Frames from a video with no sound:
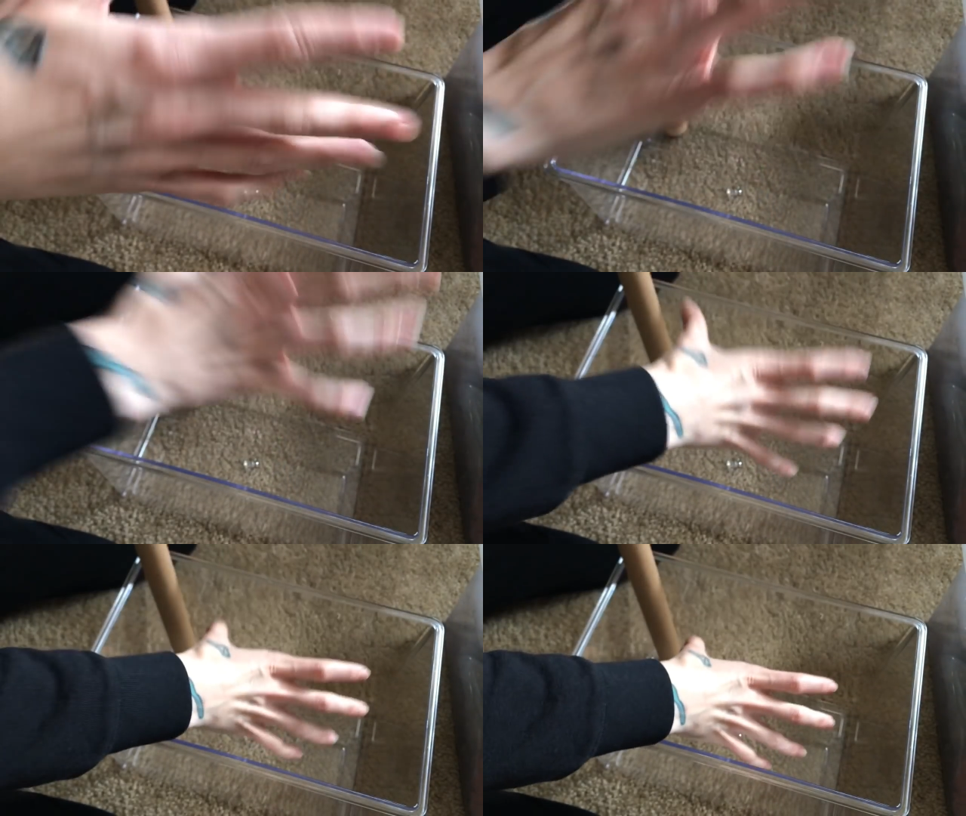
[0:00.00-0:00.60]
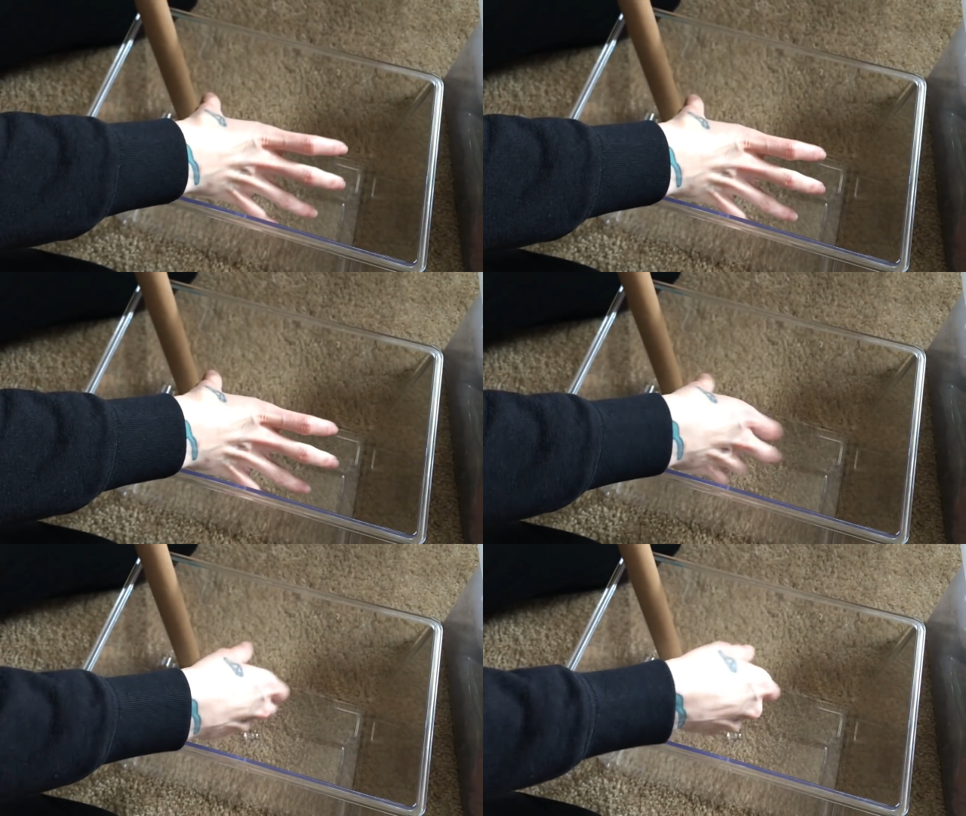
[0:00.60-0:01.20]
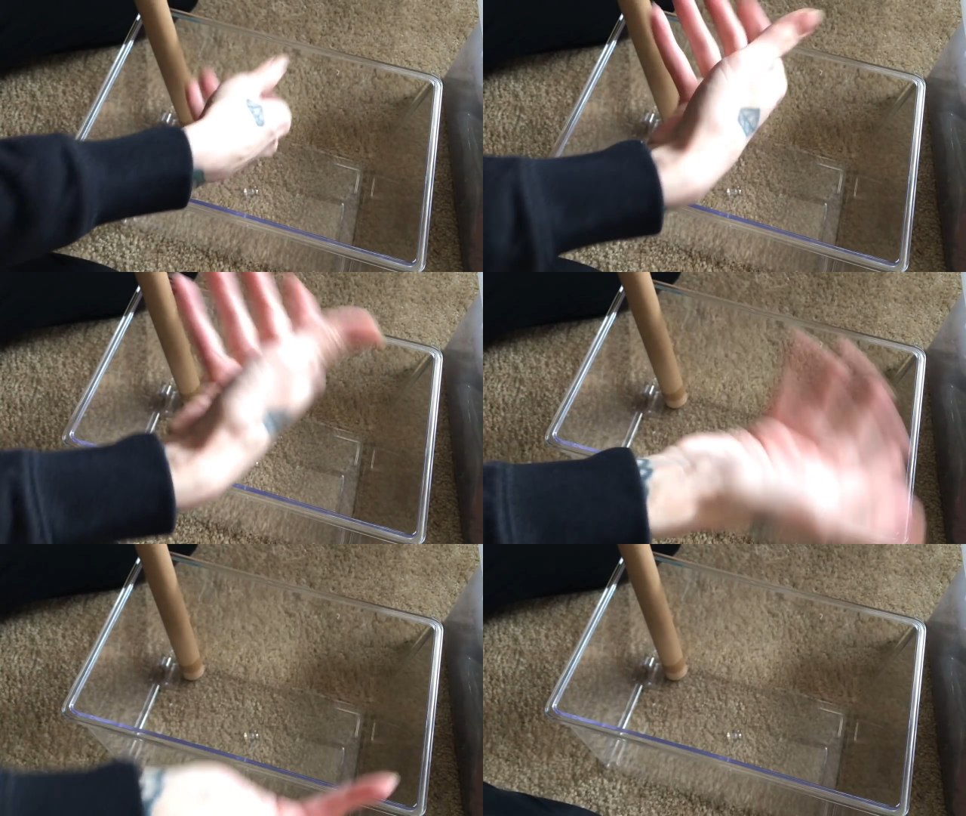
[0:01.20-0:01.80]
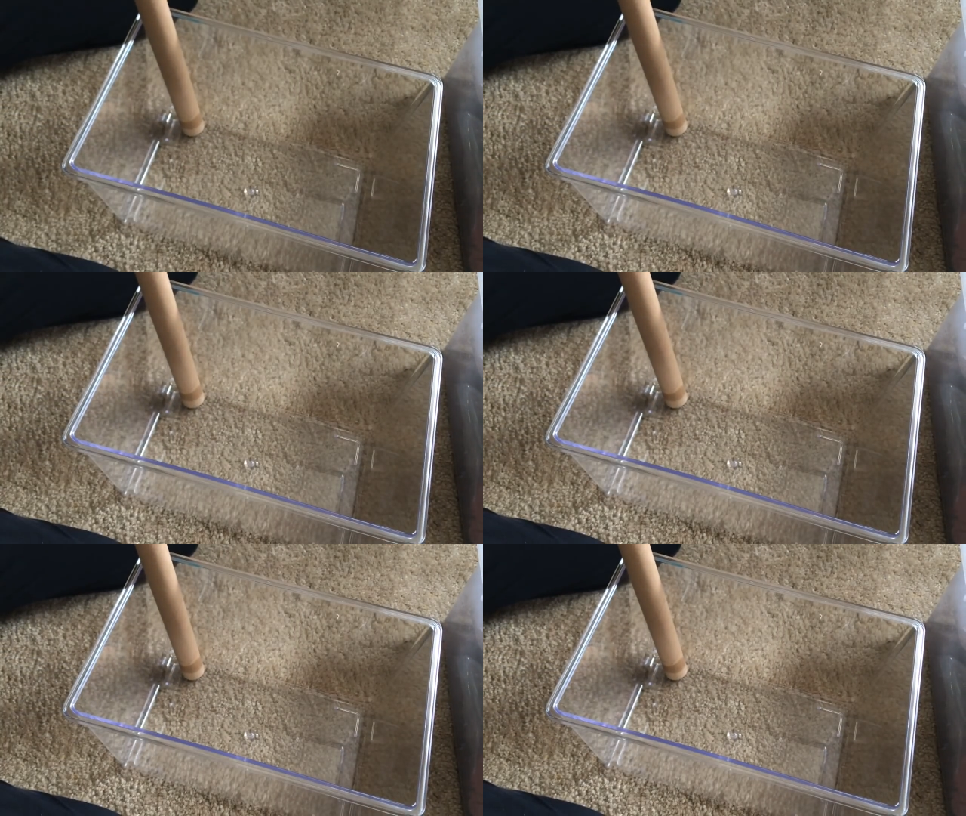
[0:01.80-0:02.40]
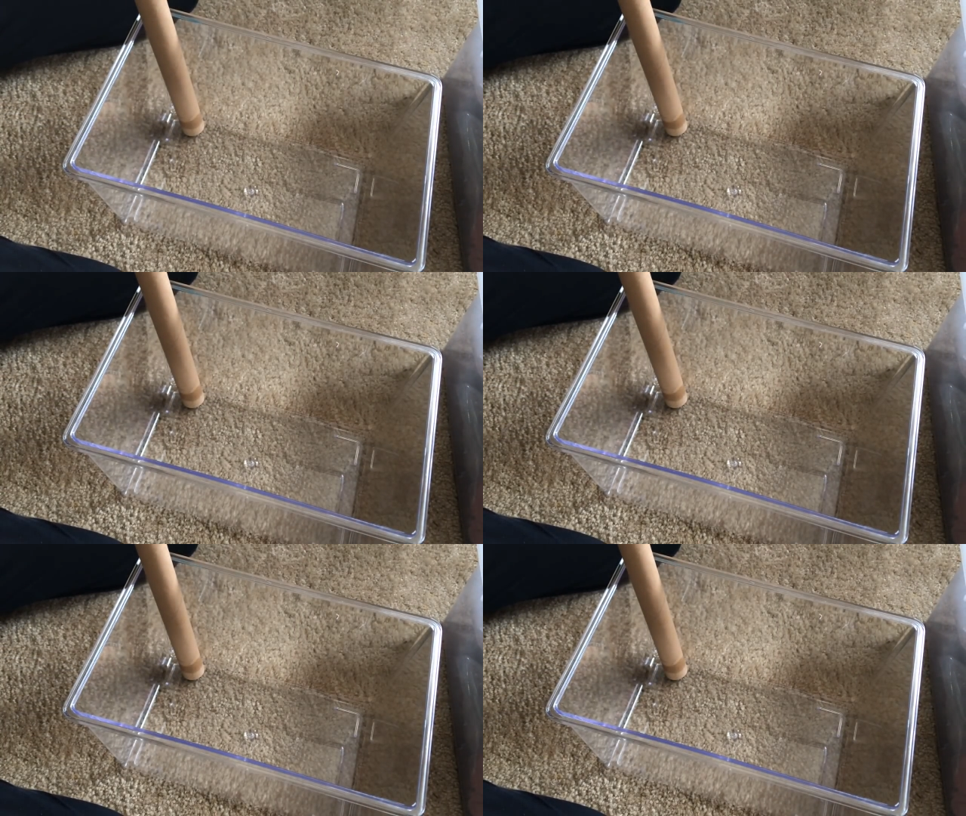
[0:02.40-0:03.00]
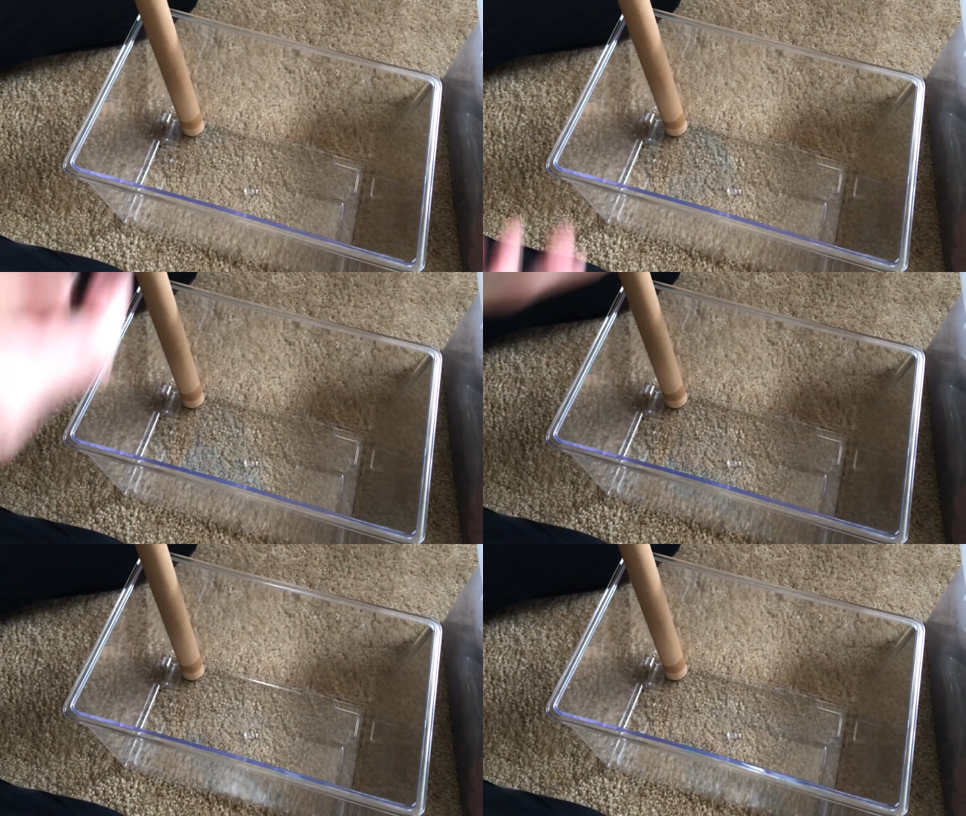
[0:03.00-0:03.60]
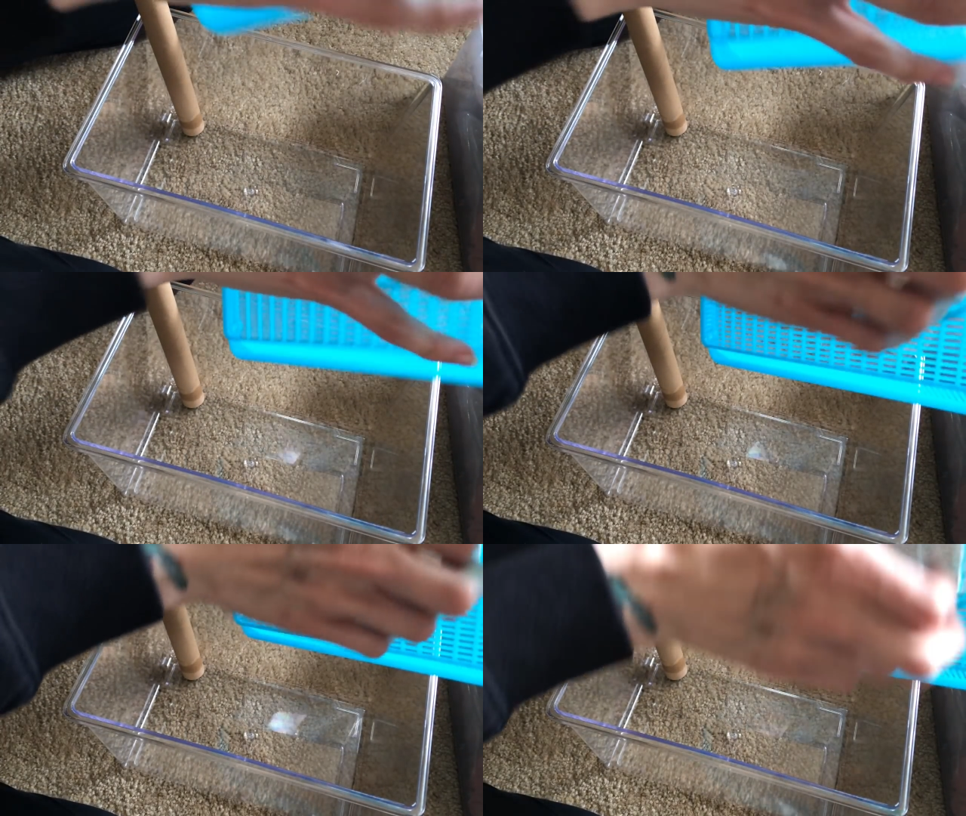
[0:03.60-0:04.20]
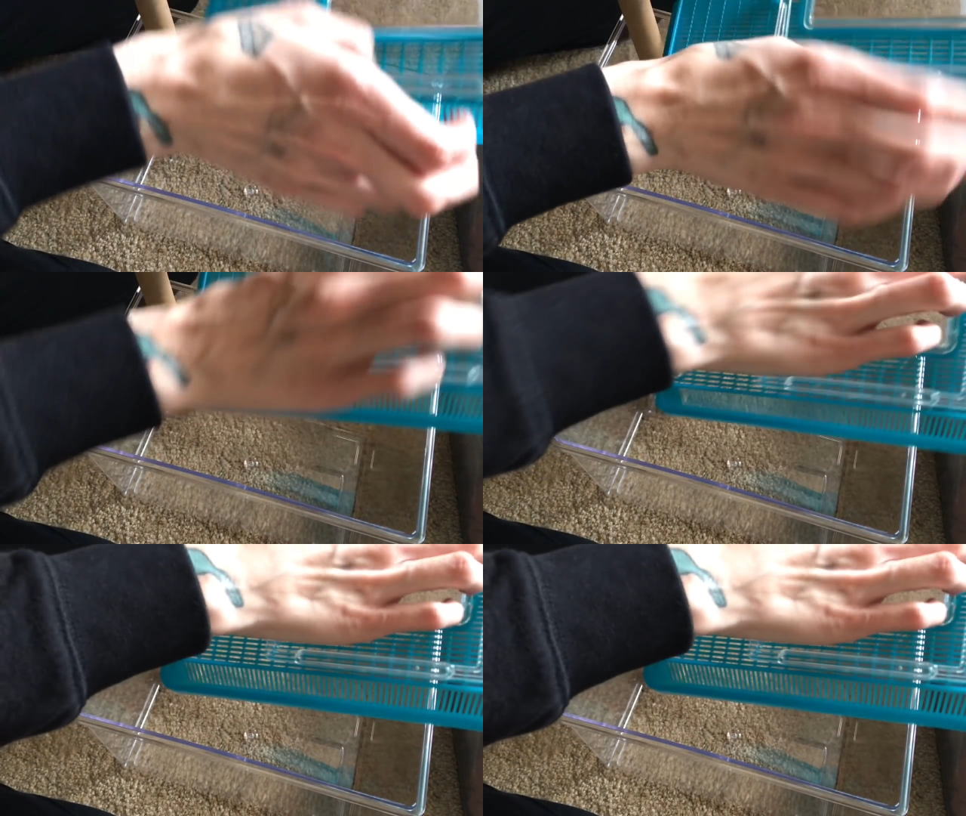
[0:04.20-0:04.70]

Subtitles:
No face is visible, so there are no lips to read.